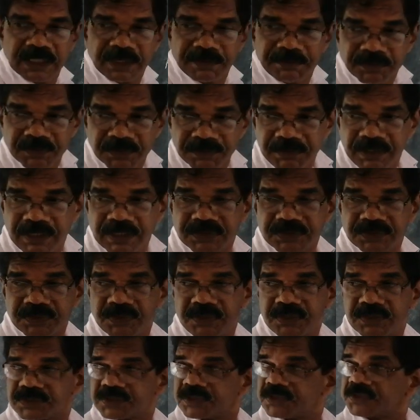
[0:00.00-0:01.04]
Number of
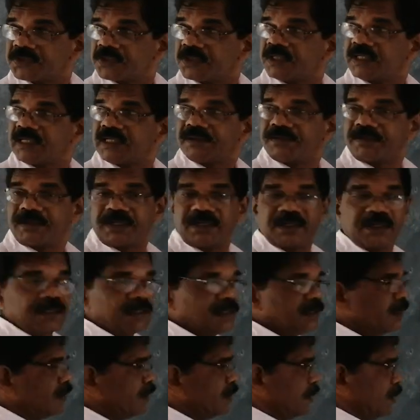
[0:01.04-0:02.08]
electrons
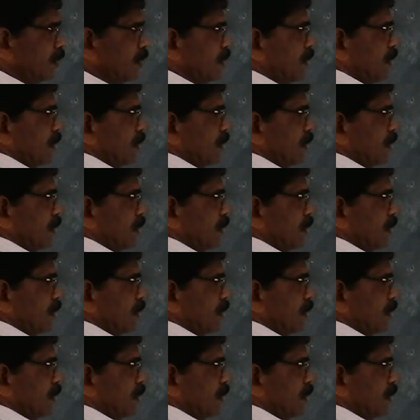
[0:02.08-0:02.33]
21.